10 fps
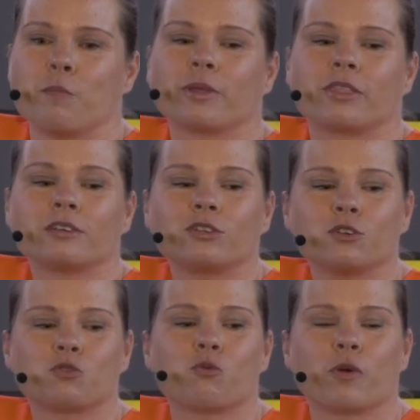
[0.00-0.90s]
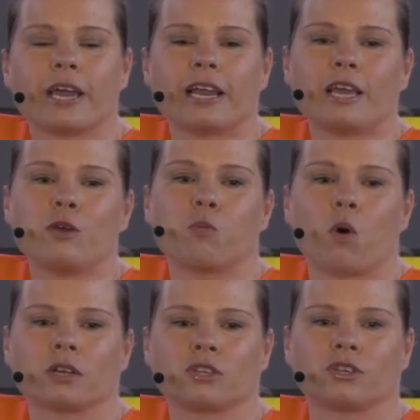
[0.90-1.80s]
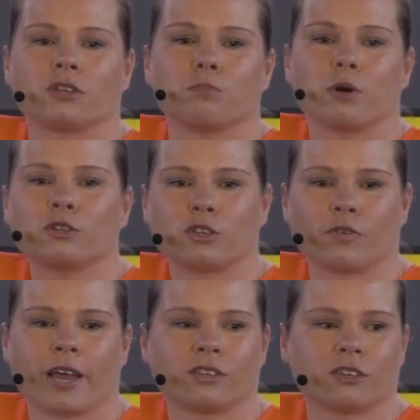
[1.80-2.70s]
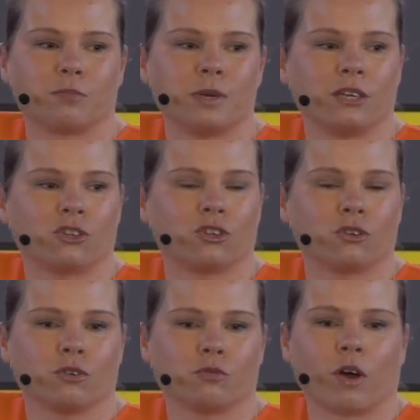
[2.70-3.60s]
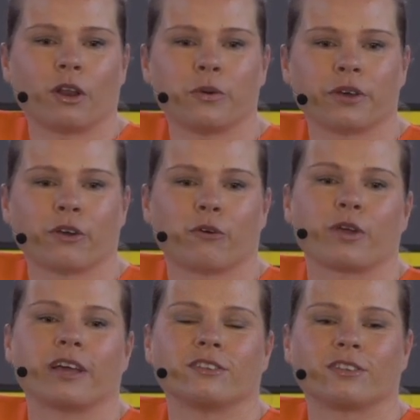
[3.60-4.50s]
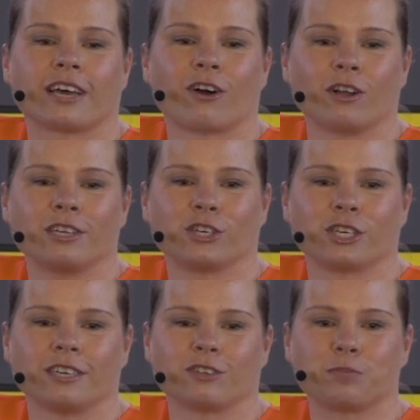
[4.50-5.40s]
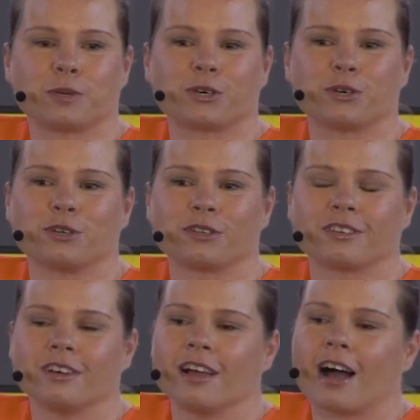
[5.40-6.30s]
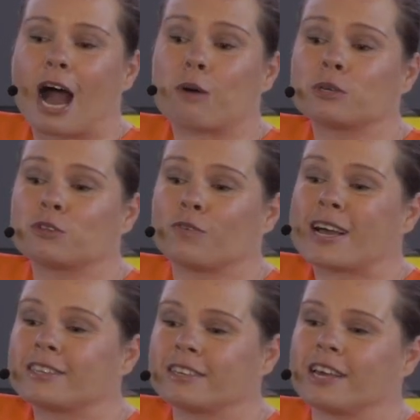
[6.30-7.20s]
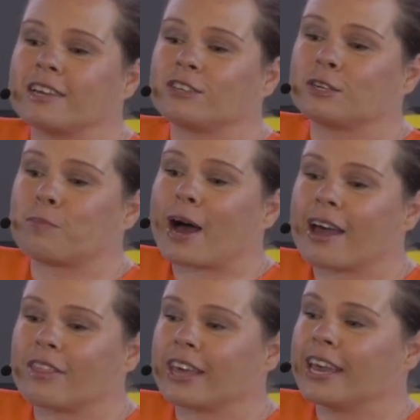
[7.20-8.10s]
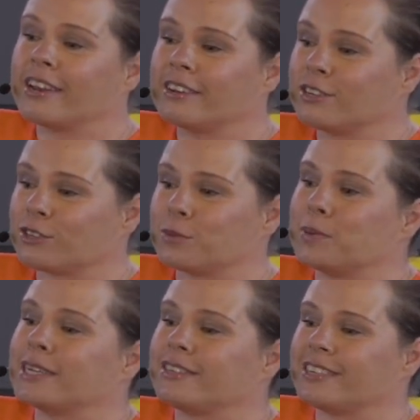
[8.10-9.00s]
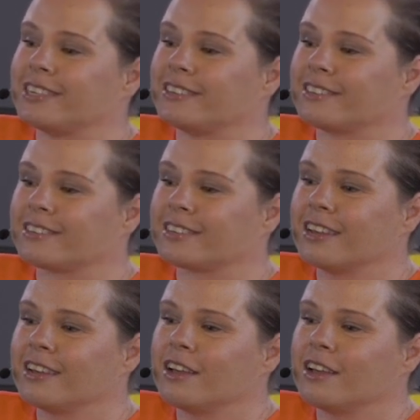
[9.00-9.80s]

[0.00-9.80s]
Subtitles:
But this is really what motivated me to follow a career in psychology, is because I was fascinated by the hidden disabilities,